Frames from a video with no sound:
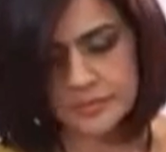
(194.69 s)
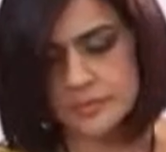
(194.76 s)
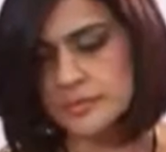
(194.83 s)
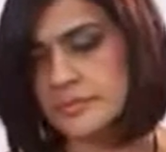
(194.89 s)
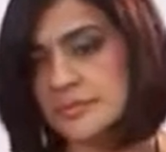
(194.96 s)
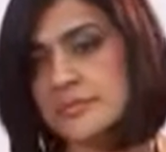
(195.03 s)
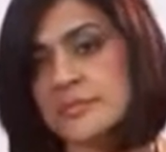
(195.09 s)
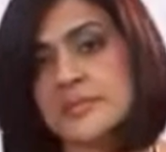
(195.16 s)

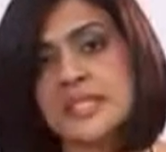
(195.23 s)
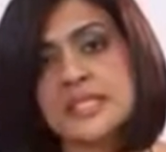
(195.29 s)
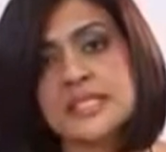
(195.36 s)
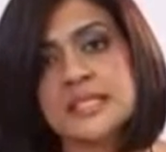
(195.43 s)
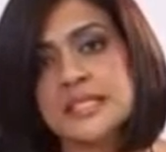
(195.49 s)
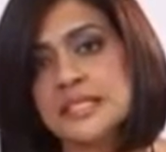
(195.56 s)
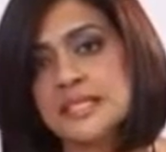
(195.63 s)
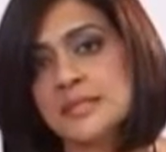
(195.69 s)

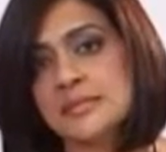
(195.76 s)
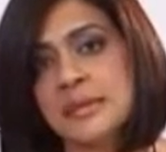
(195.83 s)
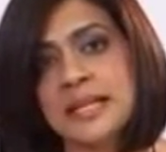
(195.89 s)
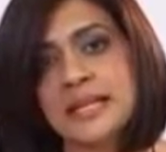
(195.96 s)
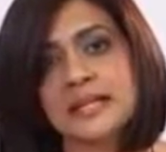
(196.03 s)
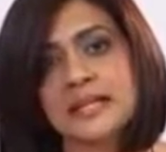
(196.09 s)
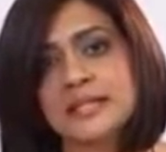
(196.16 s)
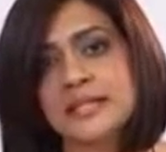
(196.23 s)
This is
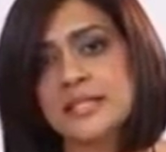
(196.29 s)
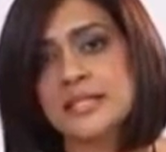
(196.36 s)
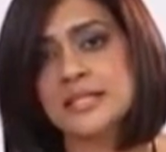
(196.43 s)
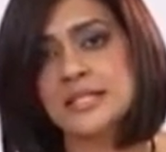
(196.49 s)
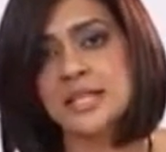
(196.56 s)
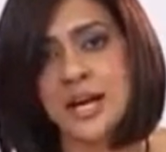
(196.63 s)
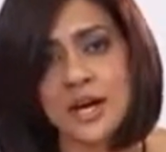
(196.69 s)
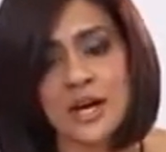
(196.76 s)
smelling
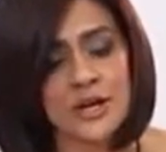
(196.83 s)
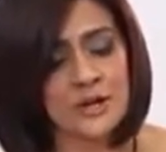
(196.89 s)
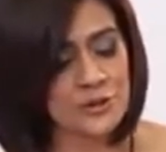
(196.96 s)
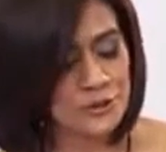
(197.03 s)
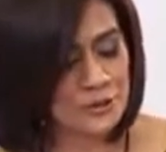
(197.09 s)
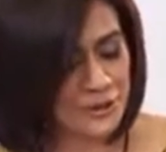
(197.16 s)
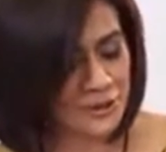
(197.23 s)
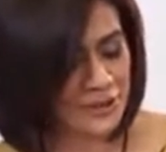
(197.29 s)

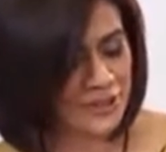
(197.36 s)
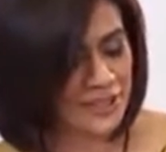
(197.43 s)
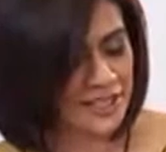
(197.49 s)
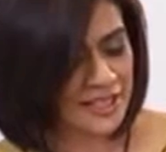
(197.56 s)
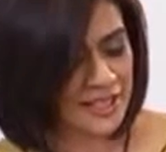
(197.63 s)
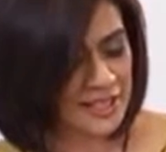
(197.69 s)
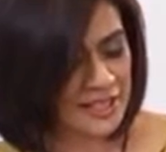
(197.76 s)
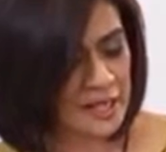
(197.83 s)
so
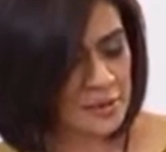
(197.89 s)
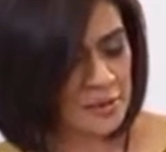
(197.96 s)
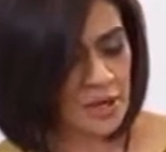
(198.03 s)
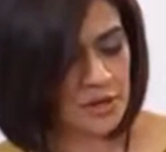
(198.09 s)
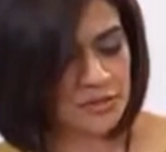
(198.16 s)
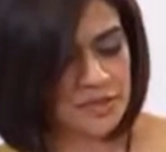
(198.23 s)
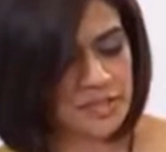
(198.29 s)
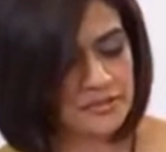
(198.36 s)
good. I'm
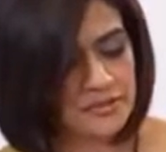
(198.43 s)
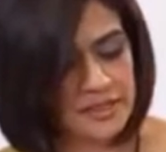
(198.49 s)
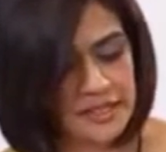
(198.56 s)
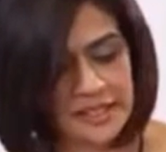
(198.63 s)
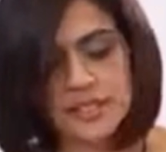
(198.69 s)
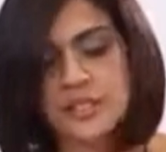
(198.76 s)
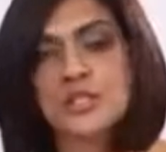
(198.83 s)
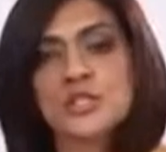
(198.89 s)
already
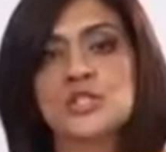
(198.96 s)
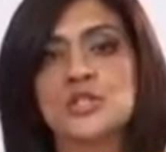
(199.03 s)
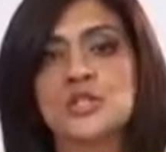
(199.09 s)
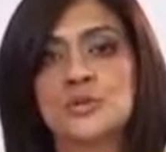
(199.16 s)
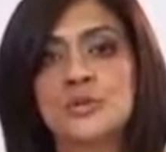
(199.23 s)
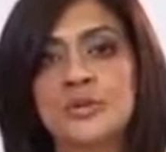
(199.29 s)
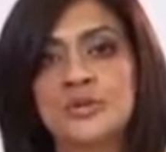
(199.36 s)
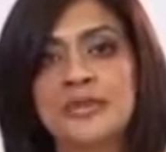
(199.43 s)
feeling
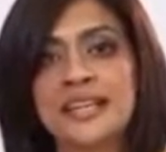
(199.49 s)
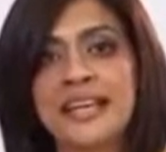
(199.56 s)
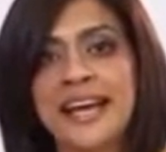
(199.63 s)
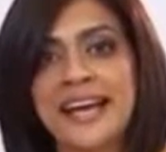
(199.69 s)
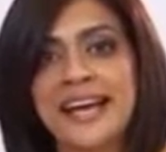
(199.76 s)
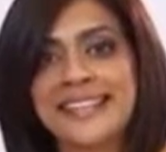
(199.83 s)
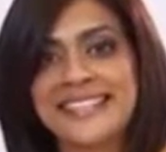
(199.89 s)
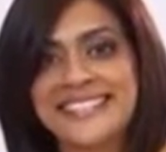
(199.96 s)
super
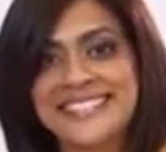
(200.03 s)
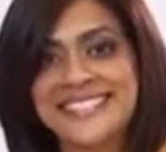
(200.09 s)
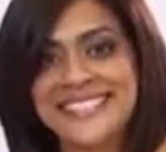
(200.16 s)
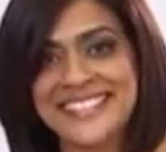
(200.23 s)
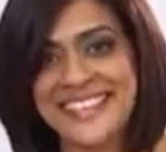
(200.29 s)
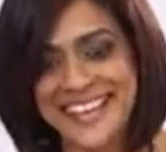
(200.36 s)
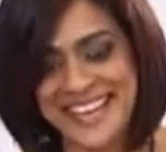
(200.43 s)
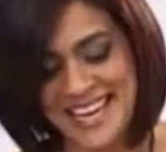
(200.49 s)

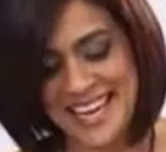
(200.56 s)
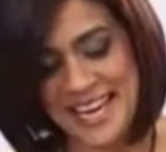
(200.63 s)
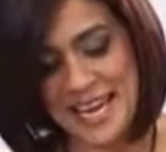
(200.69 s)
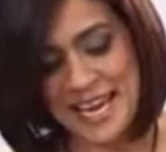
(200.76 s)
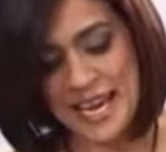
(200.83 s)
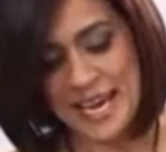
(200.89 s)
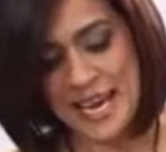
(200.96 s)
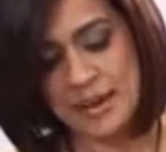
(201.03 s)
relaxed.
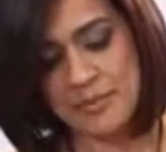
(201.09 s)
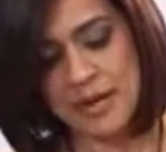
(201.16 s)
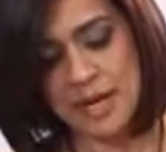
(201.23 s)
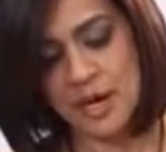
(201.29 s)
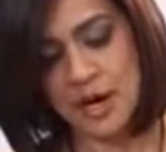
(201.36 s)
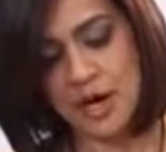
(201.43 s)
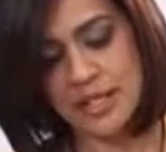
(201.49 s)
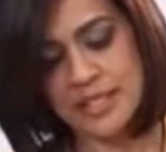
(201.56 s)
And
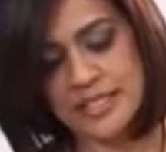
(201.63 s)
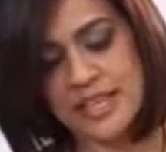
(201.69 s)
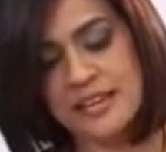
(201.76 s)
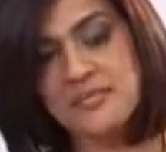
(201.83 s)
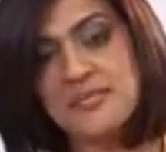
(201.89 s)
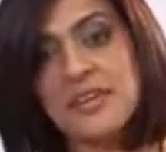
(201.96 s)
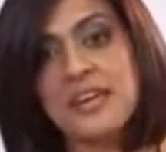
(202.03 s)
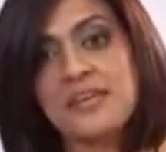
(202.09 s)
my
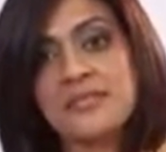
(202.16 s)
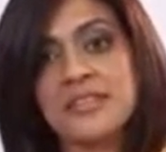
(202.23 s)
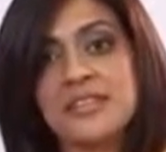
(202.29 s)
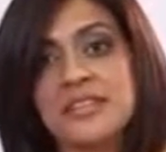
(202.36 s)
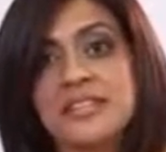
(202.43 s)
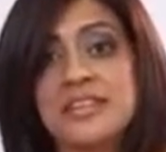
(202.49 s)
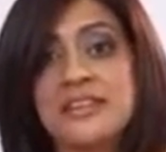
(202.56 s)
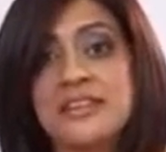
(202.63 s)
all-time
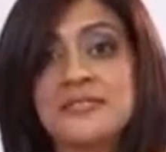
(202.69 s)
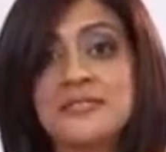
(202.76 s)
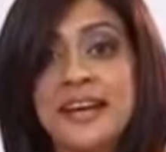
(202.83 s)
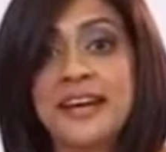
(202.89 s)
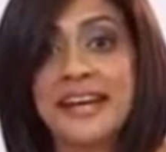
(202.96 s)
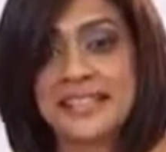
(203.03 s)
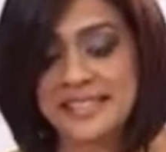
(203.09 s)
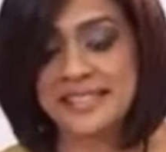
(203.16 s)
favorite,
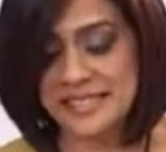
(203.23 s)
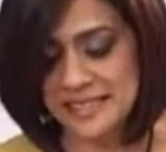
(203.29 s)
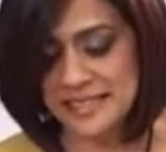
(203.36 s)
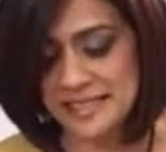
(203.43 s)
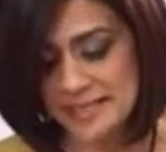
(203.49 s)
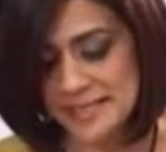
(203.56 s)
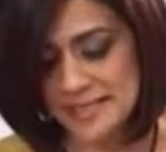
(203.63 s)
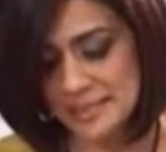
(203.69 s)

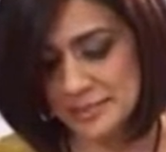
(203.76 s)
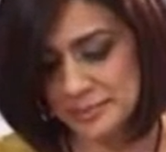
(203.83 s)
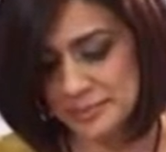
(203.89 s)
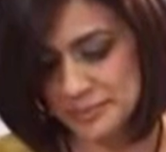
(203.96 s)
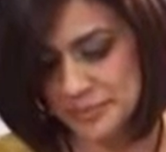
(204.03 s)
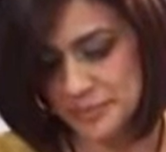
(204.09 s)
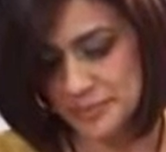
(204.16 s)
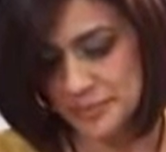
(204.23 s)
frankincense.
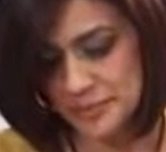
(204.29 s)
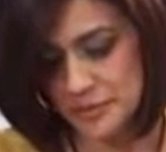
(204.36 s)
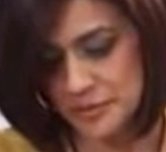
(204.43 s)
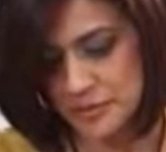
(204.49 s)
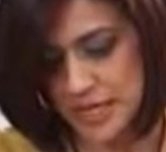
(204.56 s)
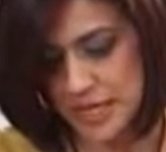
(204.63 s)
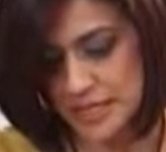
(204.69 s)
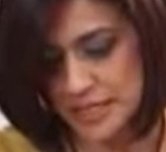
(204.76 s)

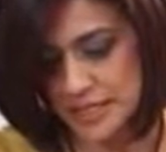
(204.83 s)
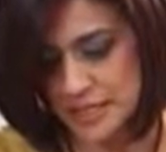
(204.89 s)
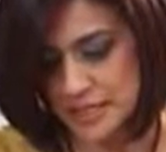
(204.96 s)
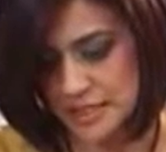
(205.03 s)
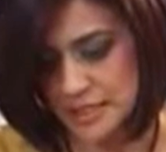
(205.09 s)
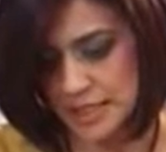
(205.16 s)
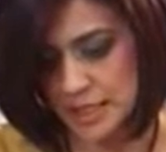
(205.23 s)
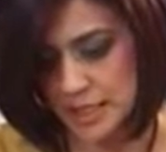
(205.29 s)

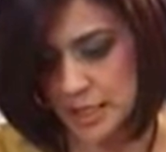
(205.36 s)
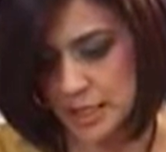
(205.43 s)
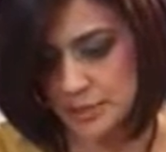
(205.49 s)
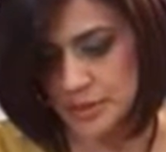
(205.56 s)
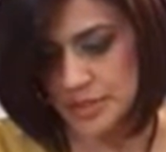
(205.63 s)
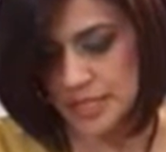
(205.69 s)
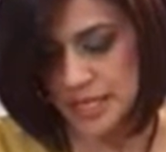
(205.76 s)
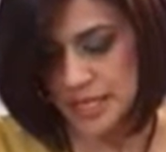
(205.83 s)
Frankincense
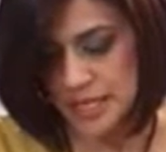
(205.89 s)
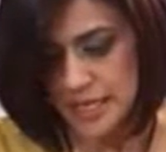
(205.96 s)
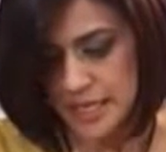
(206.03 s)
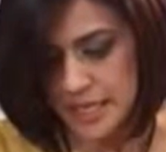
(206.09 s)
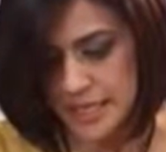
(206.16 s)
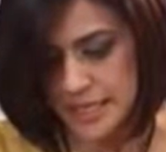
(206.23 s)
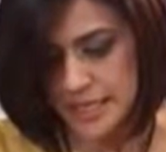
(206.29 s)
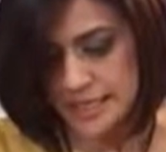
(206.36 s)
helps
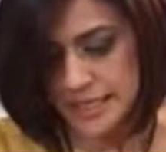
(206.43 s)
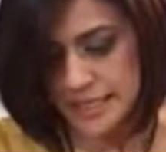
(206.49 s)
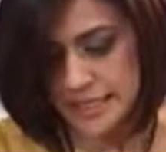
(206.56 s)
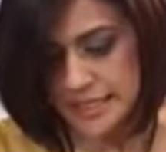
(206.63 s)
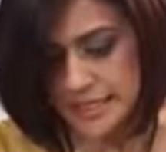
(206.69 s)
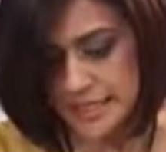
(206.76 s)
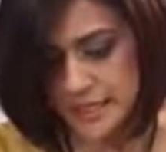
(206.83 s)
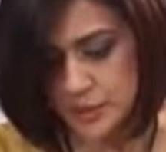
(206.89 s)
in
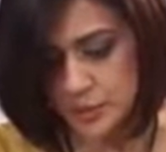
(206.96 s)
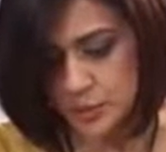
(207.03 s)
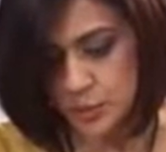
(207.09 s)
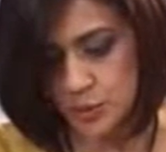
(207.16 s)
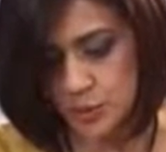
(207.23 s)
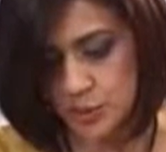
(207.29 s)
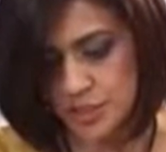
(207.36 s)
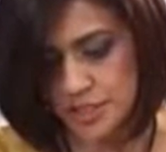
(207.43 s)
tightening the
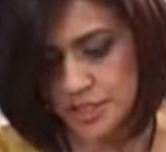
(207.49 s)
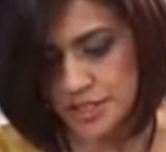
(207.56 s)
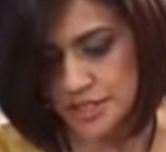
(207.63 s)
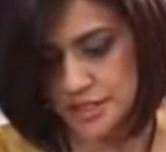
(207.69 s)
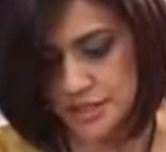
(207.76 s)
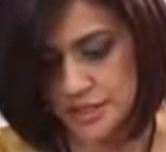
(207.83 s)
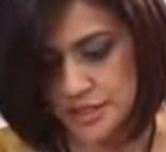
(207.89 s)
pores,